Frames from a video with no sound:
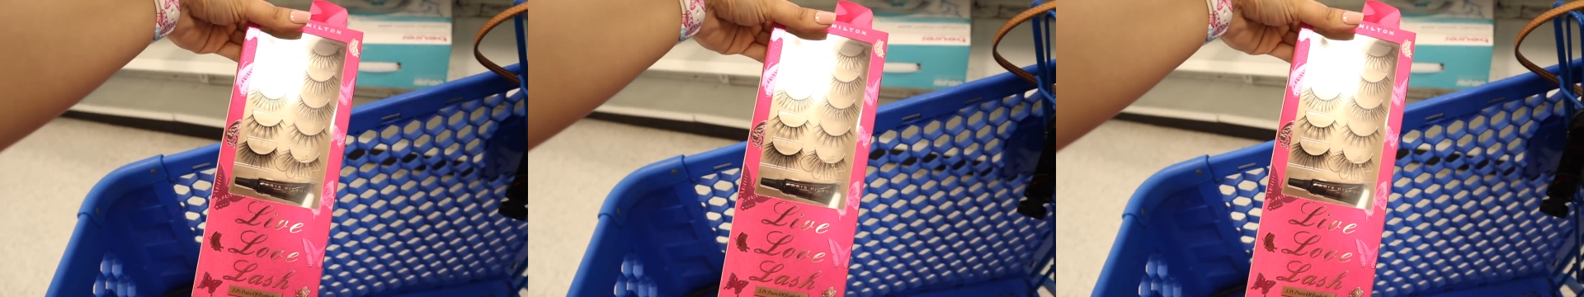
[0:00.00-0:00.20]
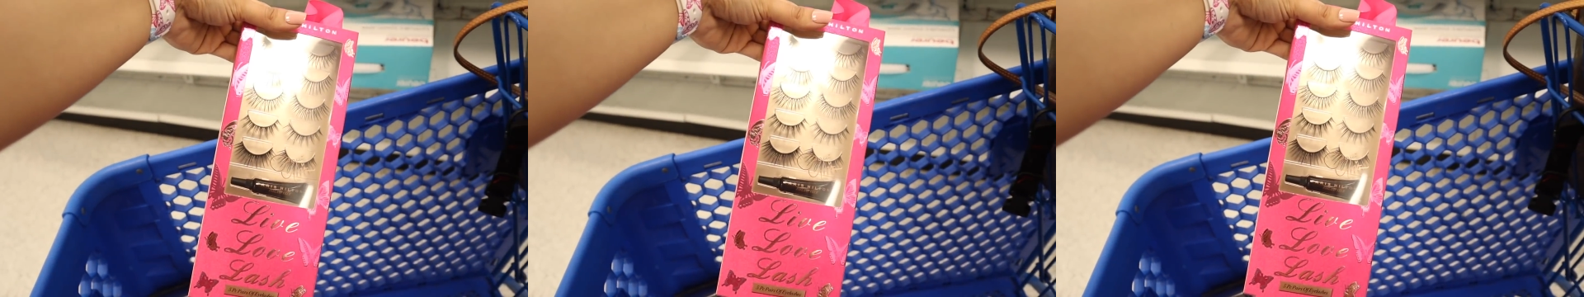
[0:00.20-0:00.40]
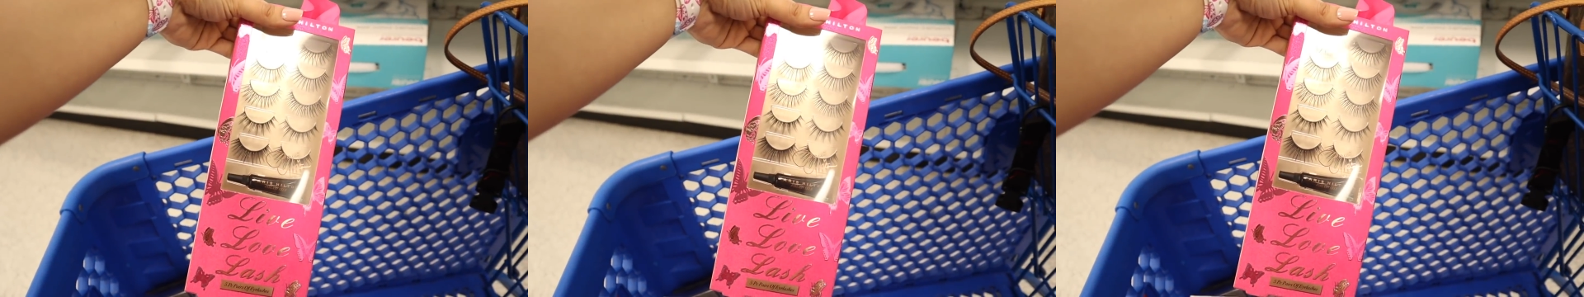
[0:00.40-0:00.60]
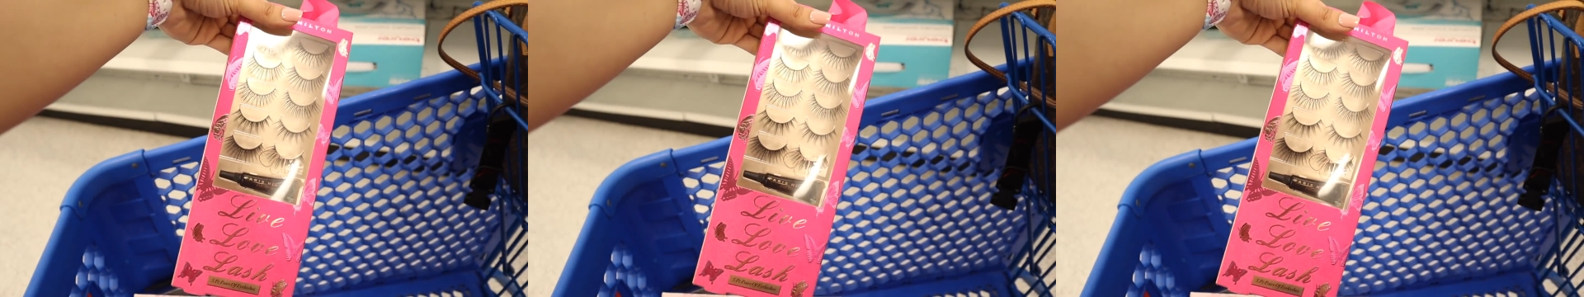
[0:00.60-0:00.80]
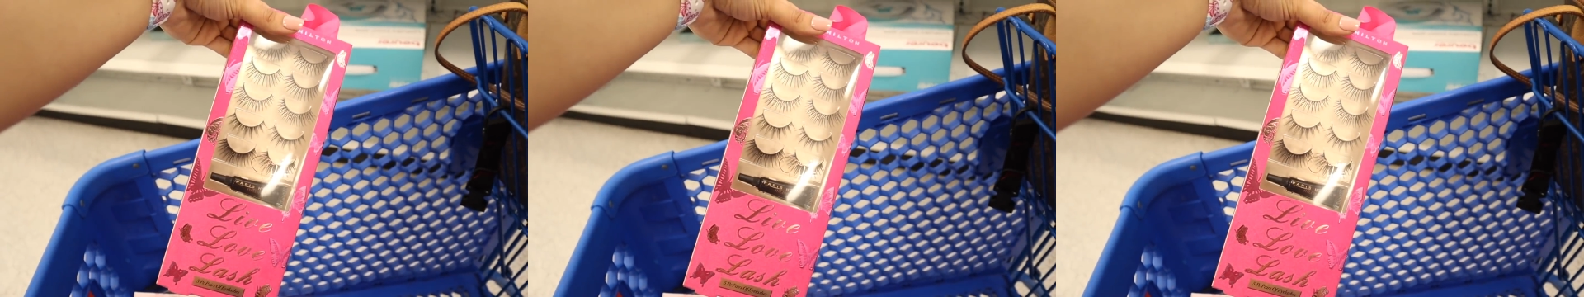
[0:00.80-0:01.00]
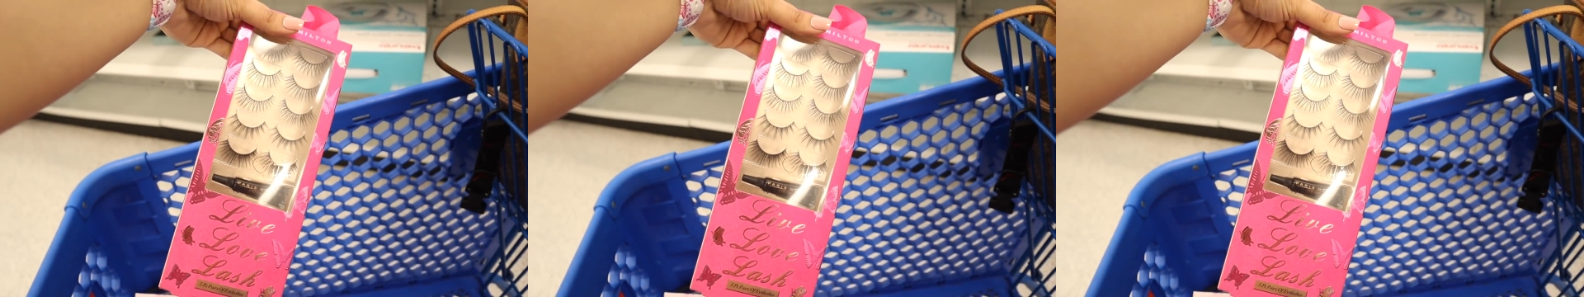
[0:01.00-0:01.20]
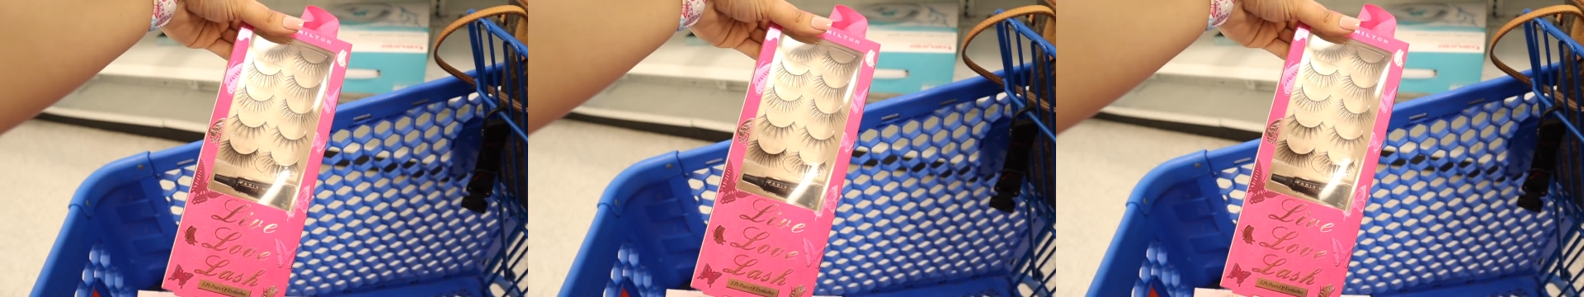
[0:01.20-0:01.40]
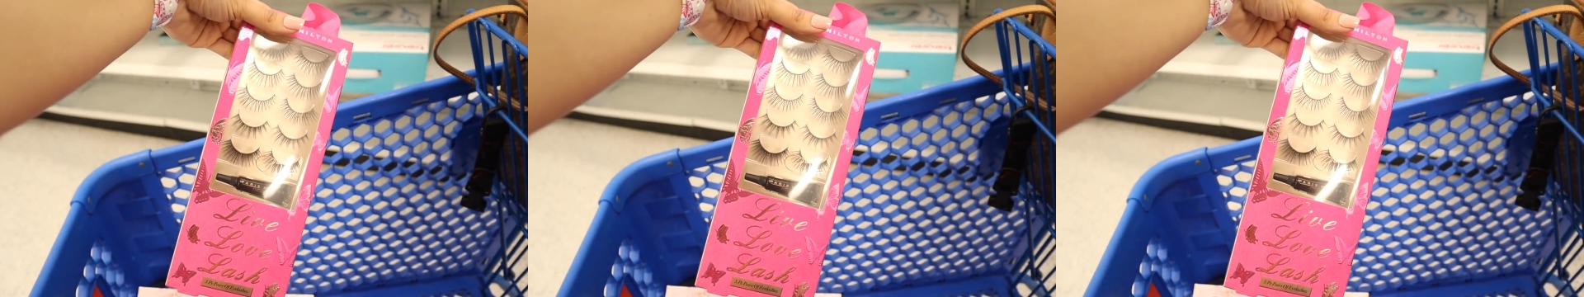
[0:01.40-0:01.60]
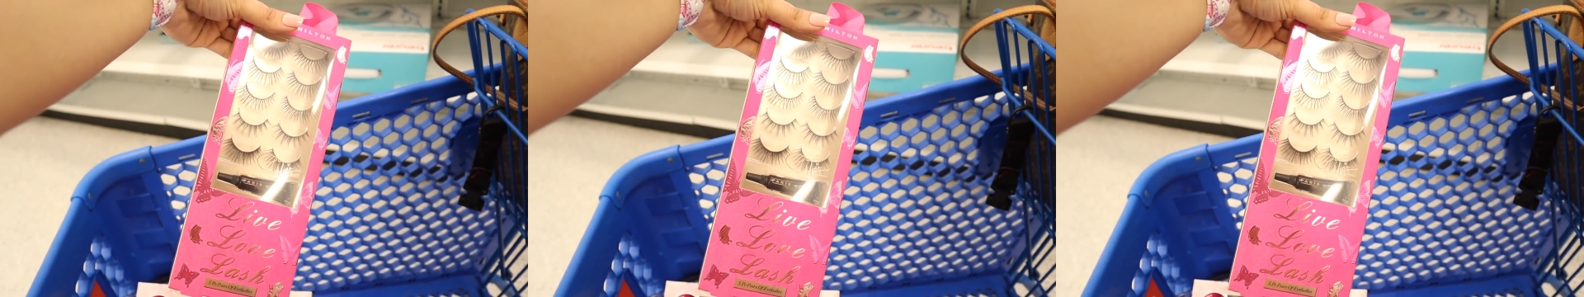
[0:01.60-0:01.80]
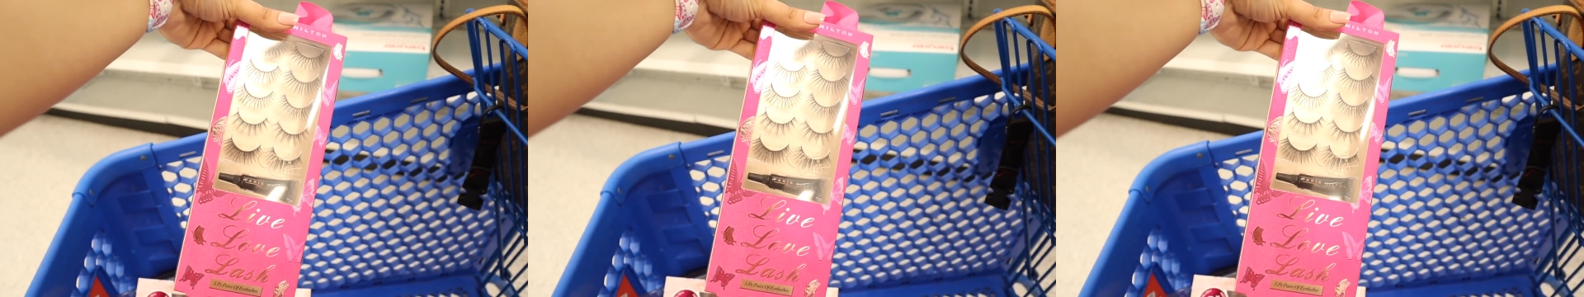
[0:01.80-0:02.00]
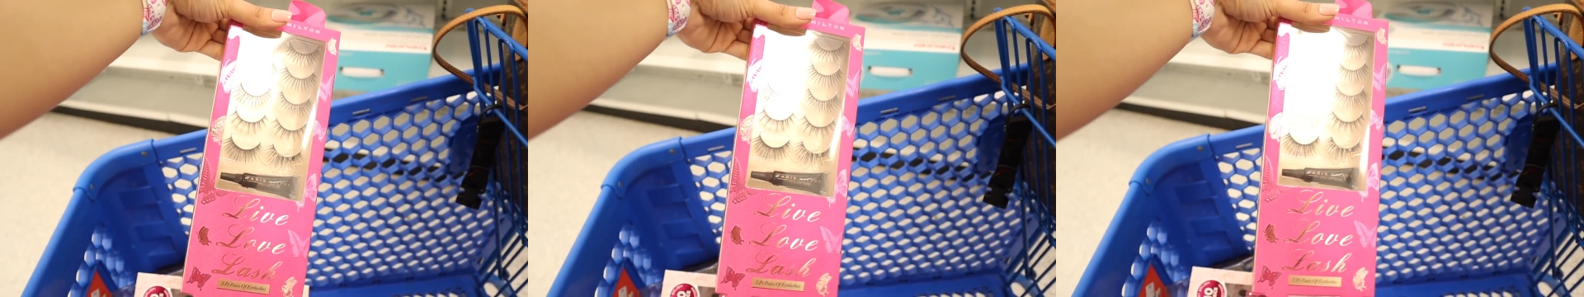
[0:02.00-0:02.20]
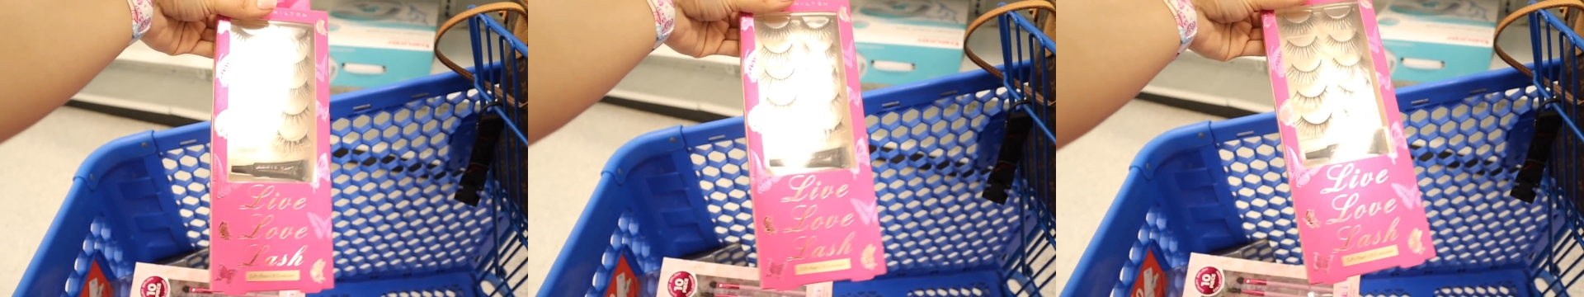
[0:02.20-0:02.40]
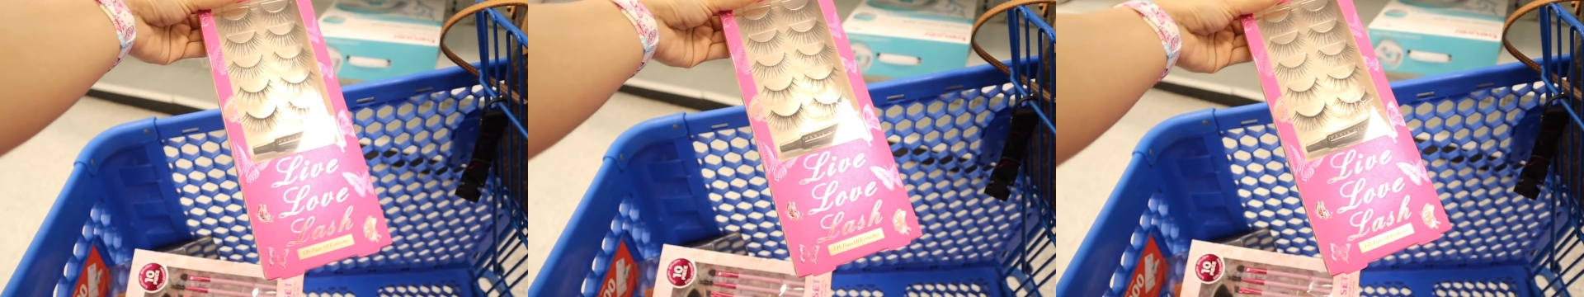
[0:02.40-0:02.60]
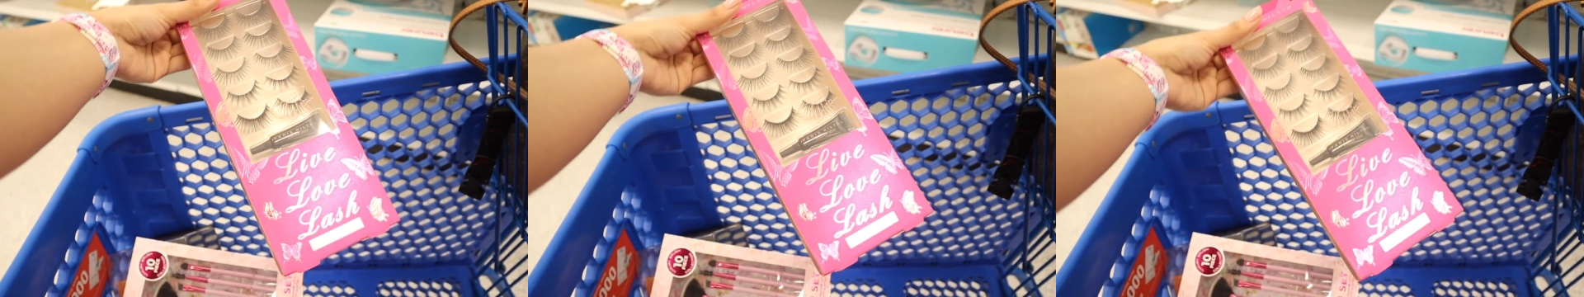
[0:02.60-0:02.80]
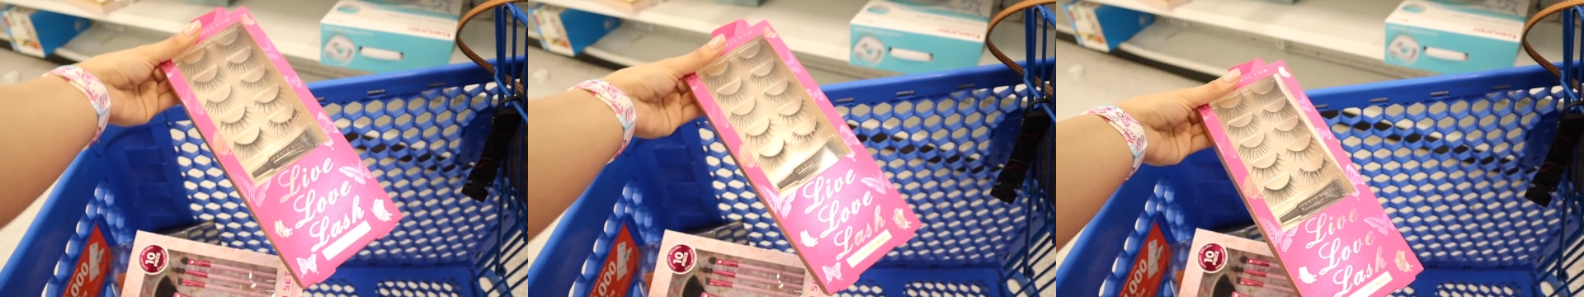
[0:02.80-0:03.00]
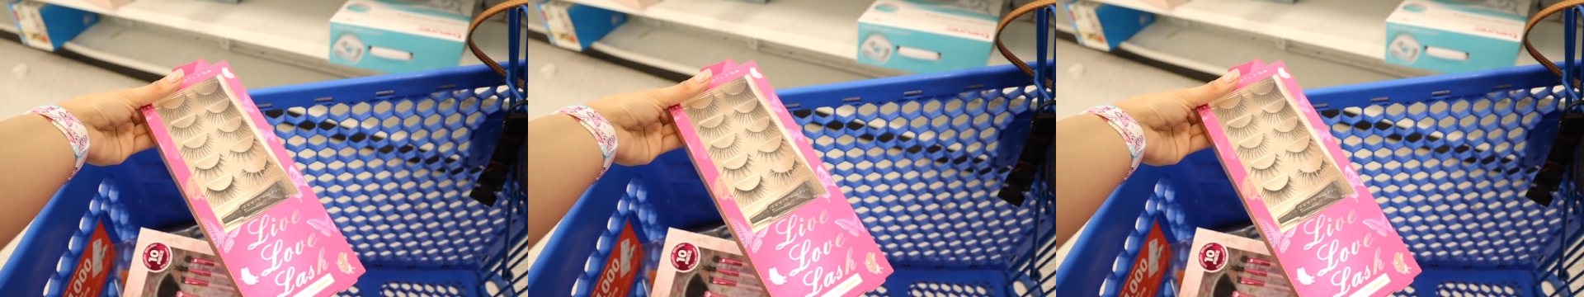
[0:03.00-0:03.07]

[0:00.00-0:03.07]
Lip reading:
(no speaker visible)